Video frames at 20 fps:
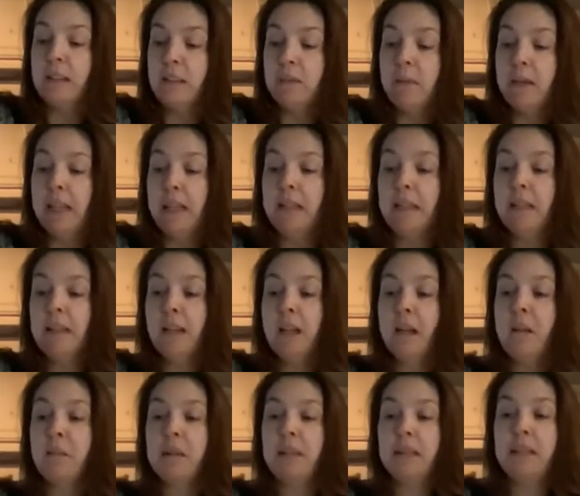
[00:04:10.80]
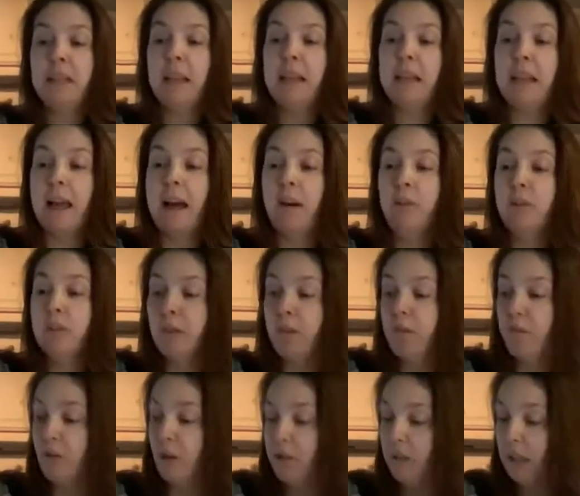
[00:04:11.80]
by anything, I'm going to take out the
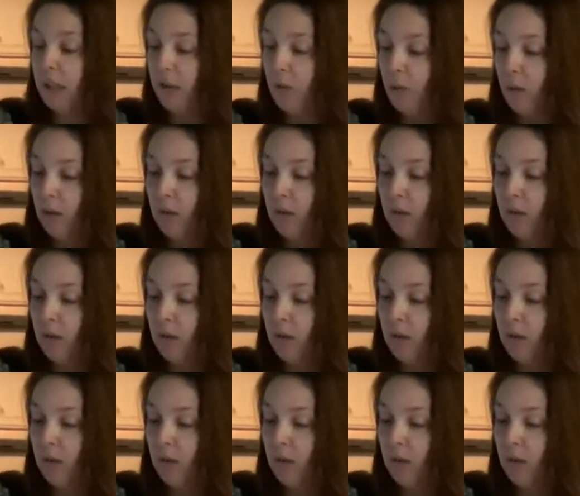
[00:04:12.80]
floating orange.